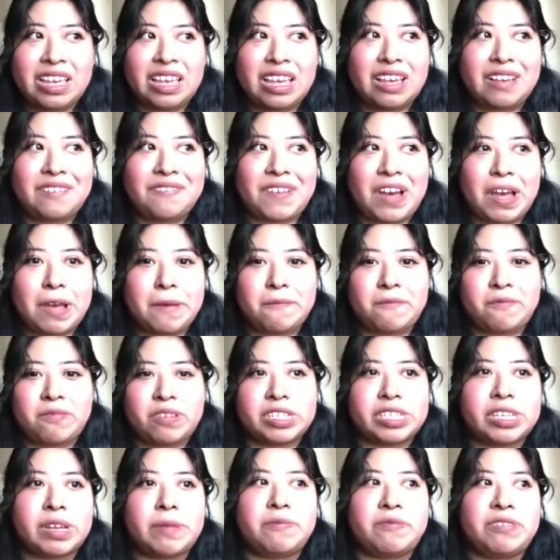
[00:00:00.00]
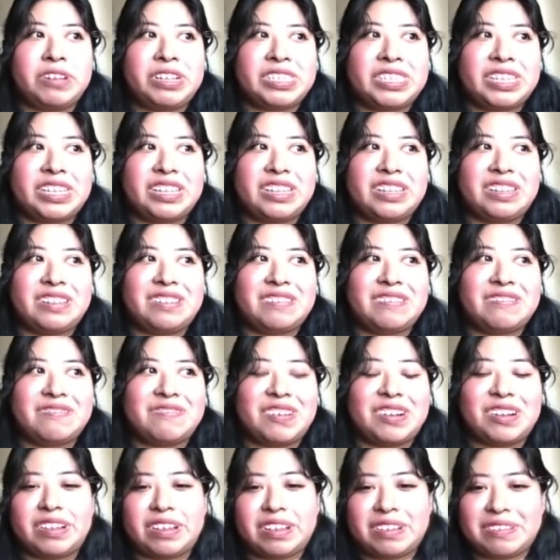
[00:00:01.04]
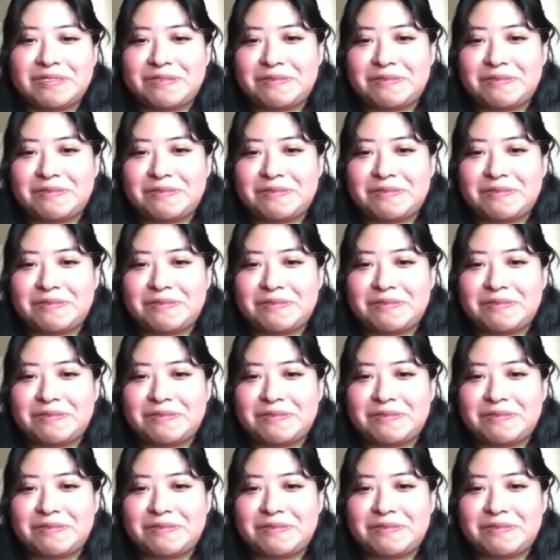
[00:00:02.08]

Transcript: if I'm for some reason, well,